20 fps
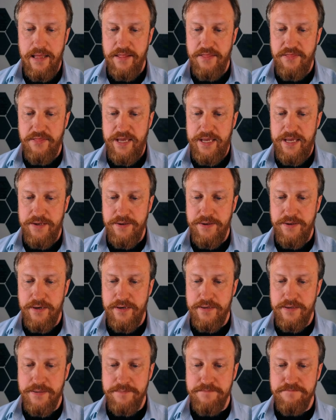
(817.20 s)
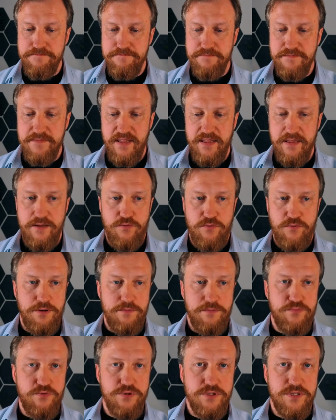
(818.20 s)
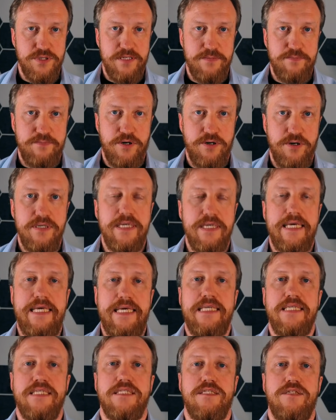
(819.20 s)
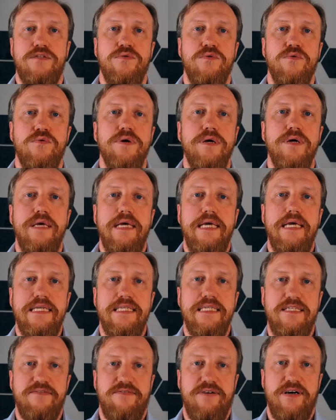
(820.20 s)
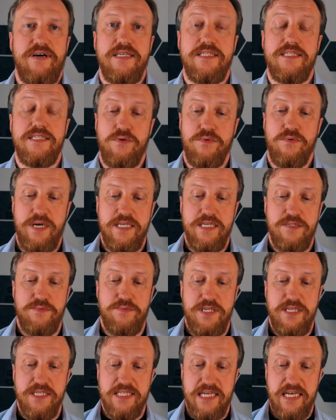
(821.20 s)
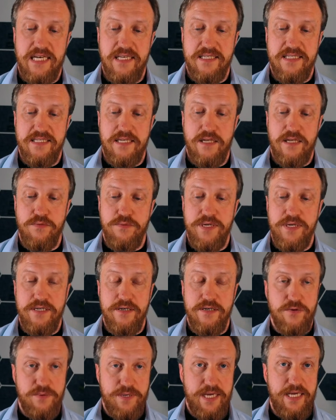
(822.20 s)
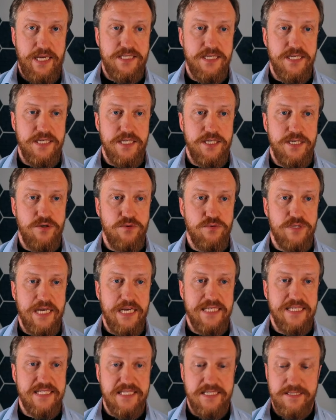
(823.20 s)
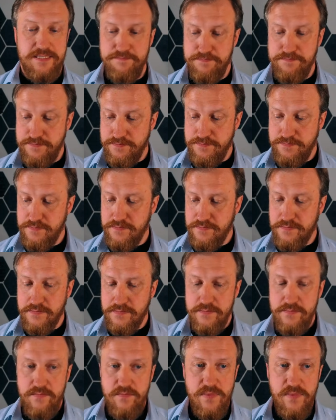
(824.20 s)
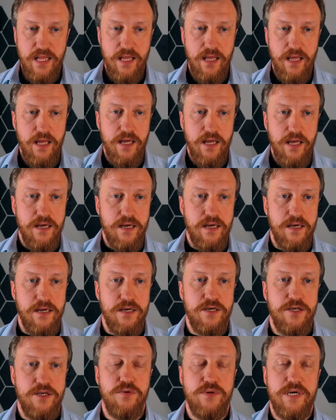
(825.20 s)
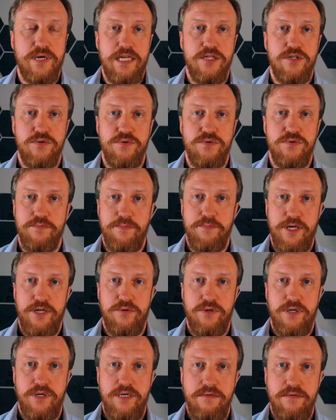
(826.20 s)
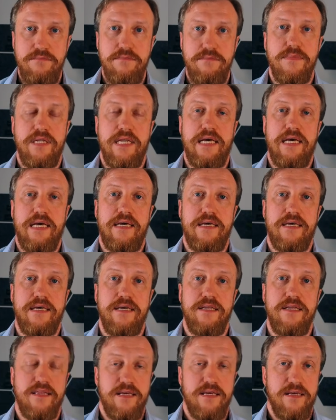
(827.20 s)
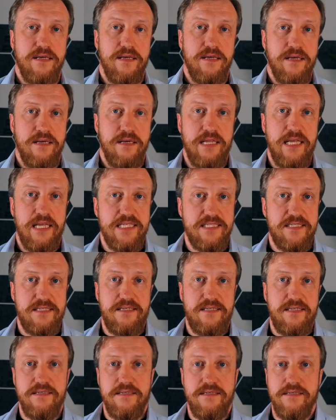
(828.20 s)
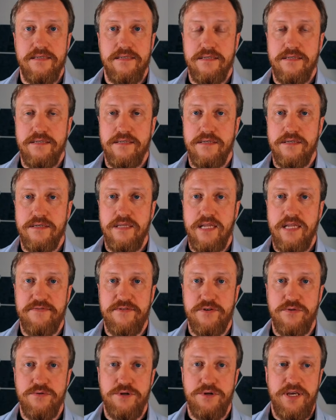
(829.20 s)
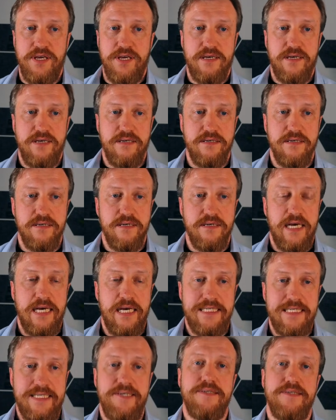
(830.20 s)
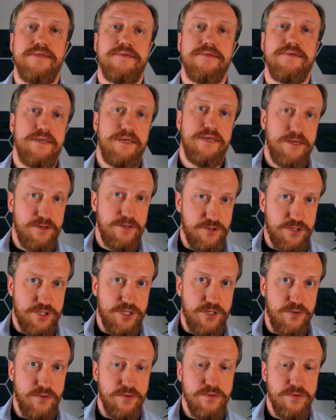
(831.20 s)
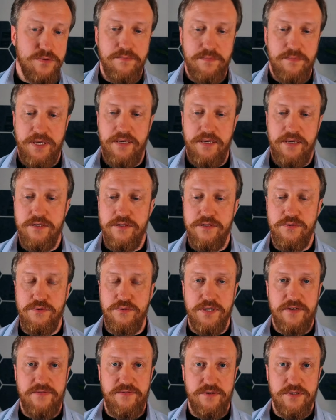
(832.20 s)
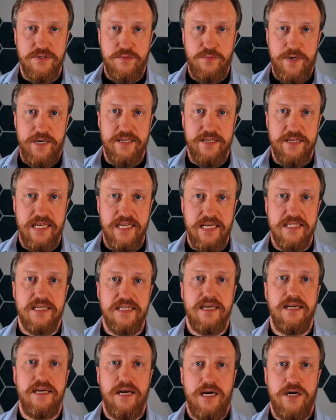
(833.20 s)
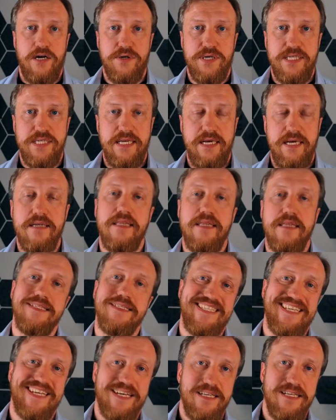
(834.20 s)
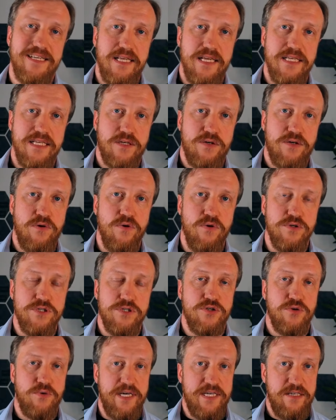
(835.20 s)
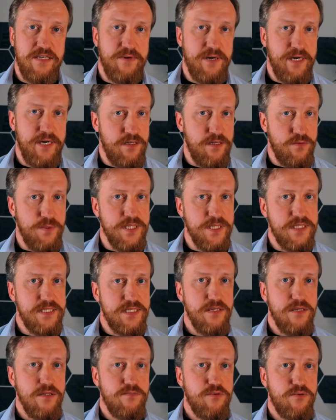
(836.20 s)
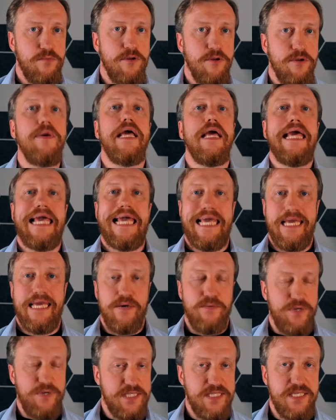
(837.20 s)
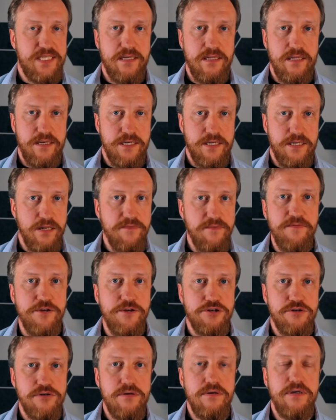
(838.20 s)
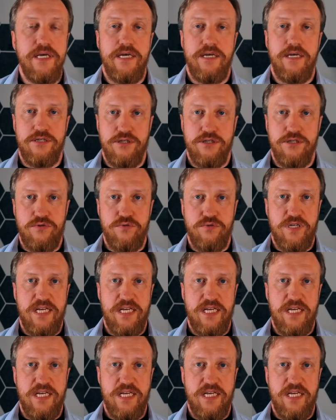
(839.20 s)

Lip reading: Then the very important part is to divide. So as we discussed already, creating new tasks, you can do it manually, like in the last live coding I did. You saw me doing first one task architect, then second task code. So I divided one single problem, one single little feature into two